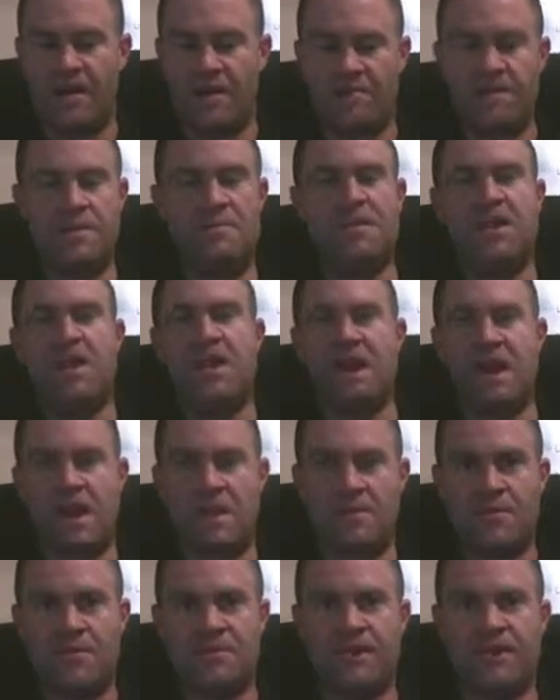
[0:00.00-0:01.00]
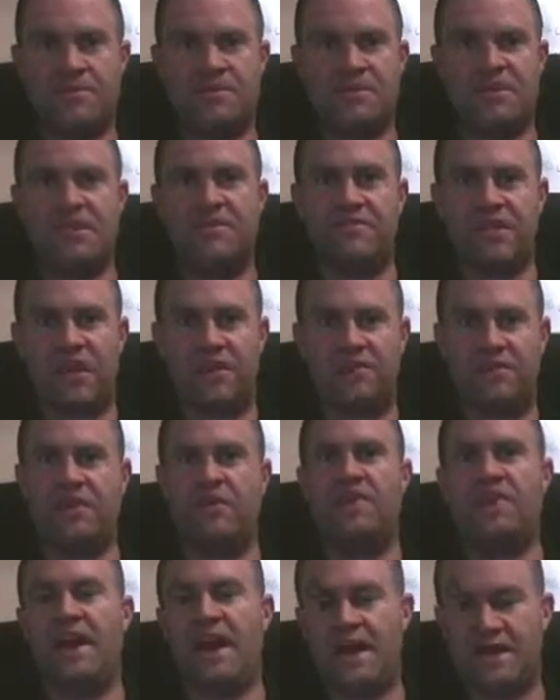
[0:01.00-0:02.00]
maybe a hammer that was left out
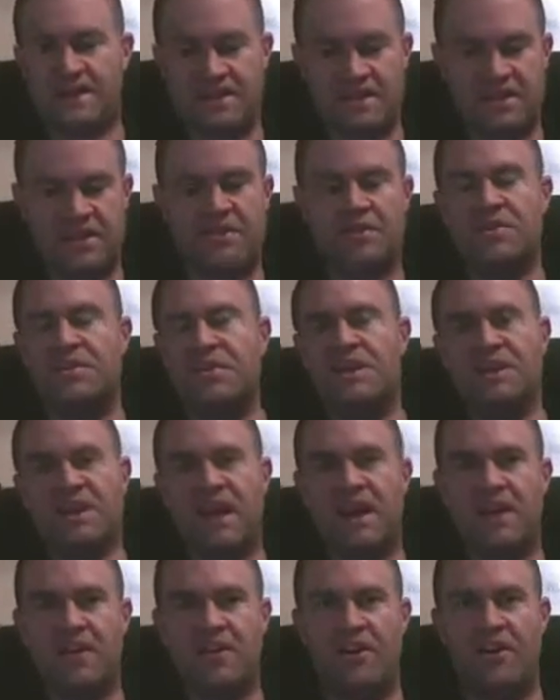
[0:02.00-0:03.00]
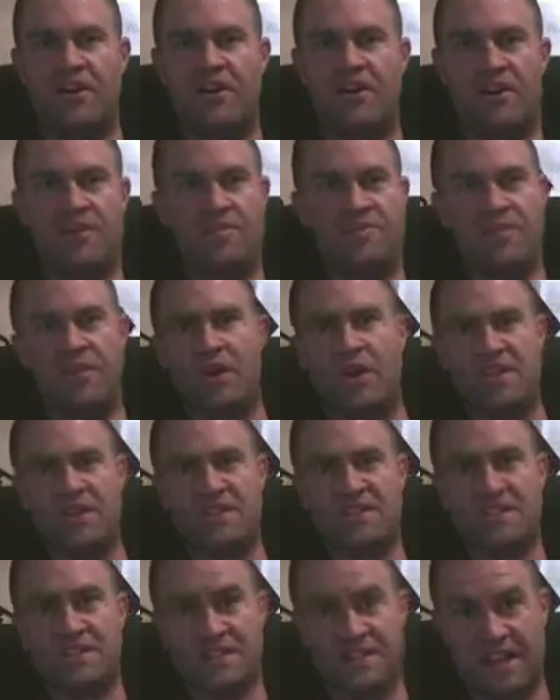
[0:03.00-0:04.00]
there on accident, or knee down on a
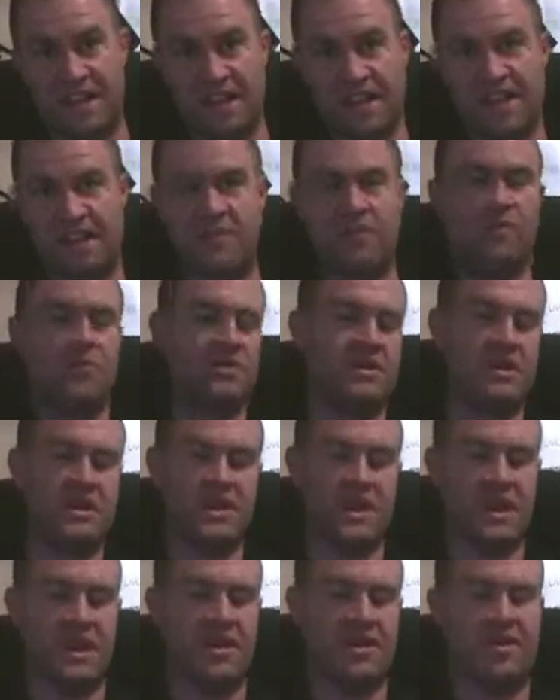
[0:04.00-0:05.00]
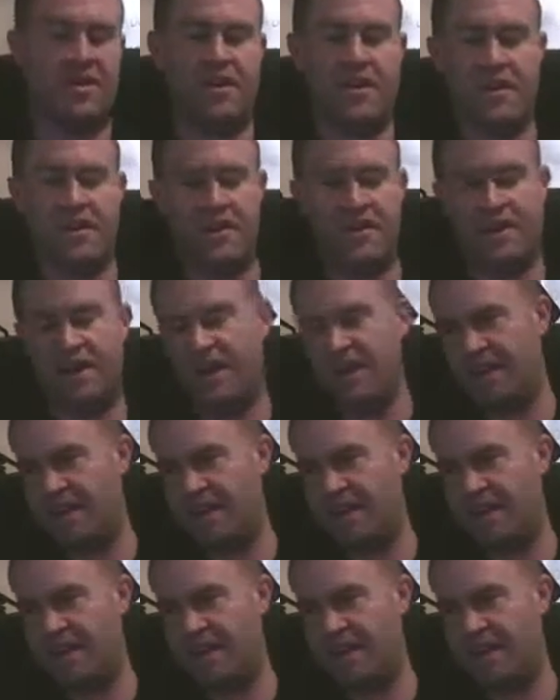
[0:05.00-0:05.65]
stake, or knee down on